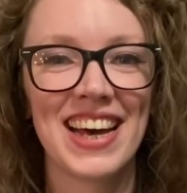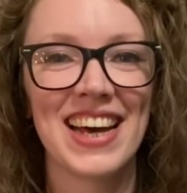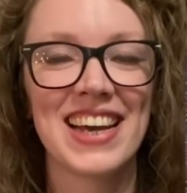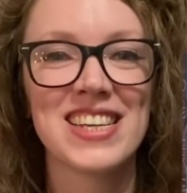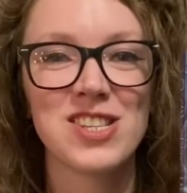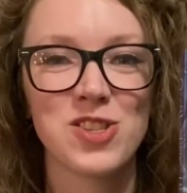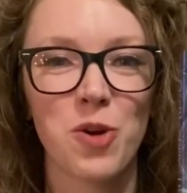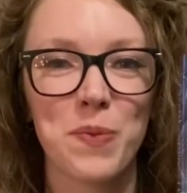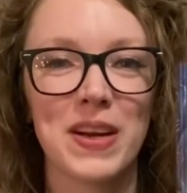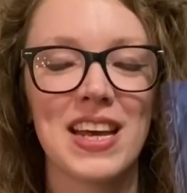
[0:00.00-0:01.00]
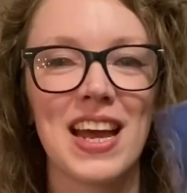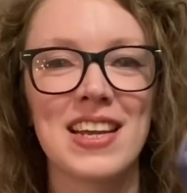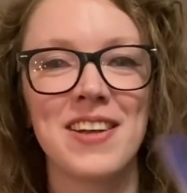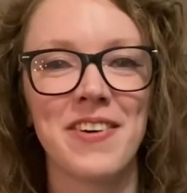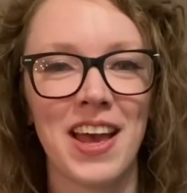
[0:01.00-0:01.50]
It's so pretty, and
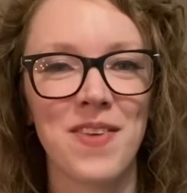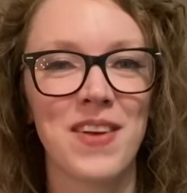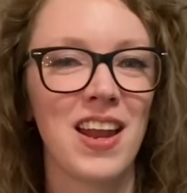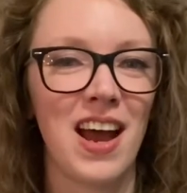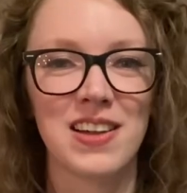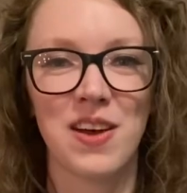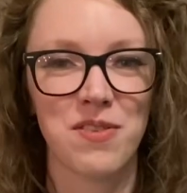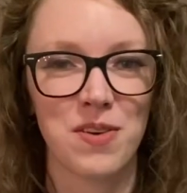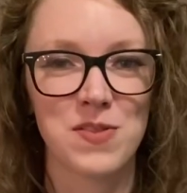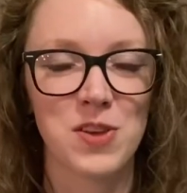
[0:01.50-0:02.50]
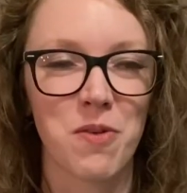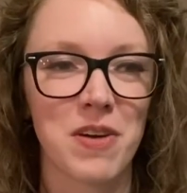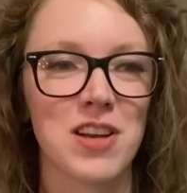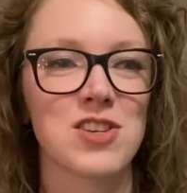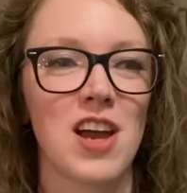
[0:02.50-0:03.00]
Neil Gaiman, I love him so
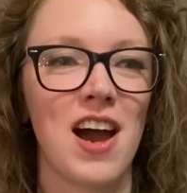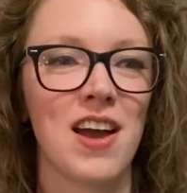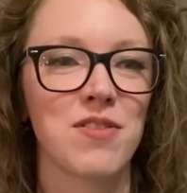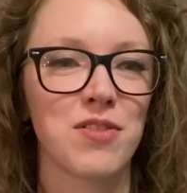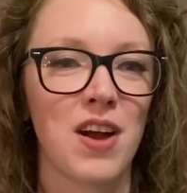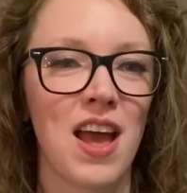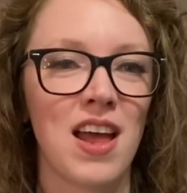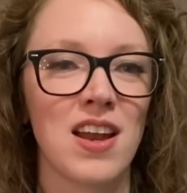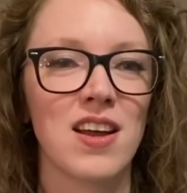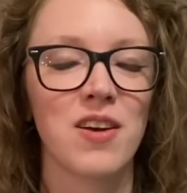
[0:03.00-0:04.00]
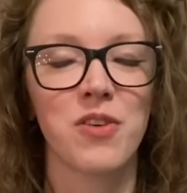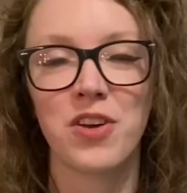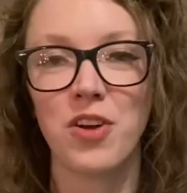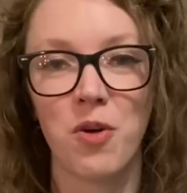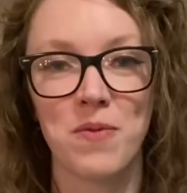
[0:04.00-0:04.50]
much. I've read, well,
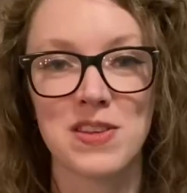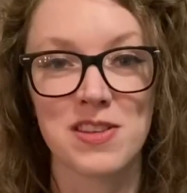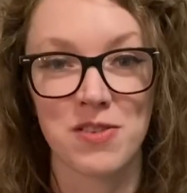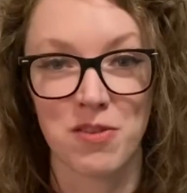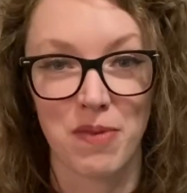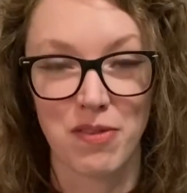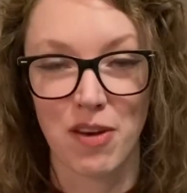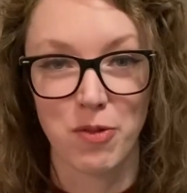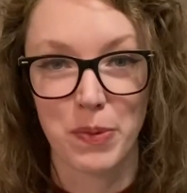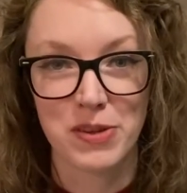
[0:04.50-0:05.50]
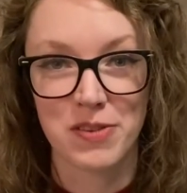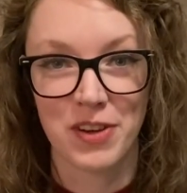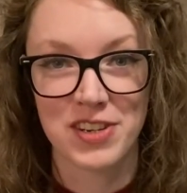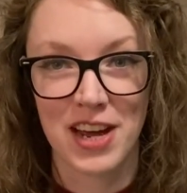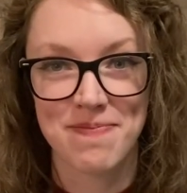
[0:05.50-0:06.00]
Good Omens is one of my favorite books of all
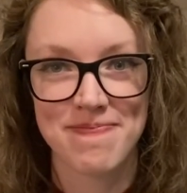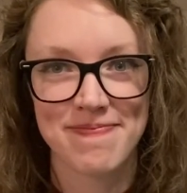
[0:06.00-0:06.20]
time,